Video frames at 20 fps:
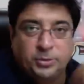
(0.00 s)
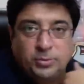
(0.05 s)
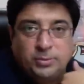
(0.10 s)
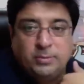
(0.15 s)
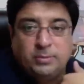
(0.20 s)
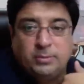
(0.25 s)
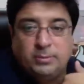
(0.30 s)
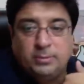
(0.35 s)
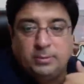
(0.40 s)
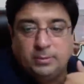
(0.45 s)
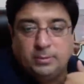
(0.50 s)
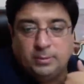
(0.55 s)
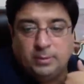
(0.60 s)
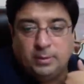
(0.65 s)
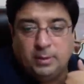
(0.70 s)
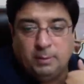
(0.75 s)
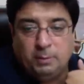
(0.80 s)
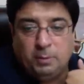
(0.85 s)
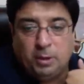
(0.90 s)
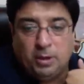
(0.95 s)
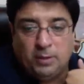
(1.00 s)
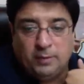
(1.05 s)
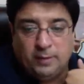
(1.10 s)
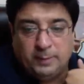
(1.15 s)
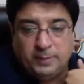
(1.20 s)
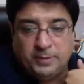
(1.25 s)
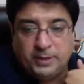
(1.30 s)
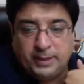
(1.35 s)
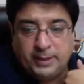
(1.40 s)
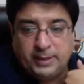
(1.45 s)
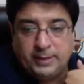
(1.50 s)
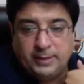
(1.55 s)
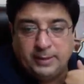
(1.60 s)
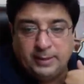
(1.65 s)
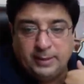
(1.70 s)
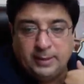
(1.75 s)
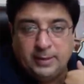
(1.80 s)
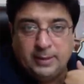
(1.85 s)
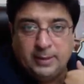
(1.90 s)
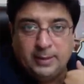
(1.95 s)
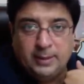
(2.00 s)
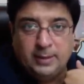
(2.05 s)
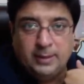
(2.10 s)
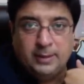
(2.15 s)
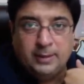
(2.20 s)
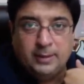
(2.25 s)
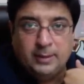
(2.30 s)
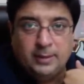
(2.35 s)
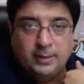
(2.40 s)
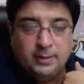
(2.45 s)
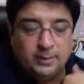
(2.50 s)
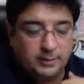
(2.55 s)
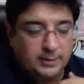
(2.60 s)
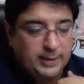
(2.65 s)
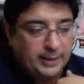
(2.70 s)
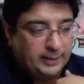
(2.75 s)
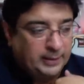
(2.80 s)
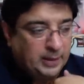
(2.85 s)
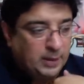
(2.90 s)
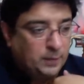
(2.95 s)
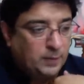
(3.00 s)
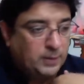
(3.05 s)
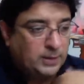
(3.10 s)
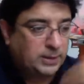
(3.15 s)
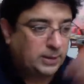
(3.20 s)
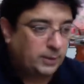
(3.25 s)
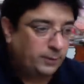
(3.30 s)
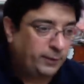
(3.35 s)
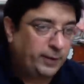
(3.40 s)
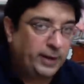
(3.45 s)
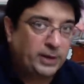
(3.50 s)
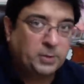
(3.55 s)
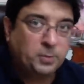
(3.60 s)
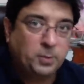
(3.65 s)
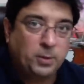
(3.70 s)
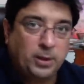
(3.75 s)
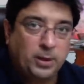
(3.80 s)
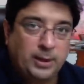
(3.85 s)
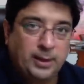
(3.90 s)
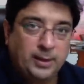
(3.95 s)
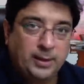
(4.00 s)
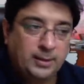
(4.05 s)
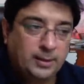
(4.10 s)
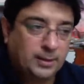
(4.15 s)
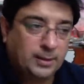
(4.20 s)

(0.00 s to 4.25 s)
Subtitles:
to a blog website that covers fast bowling.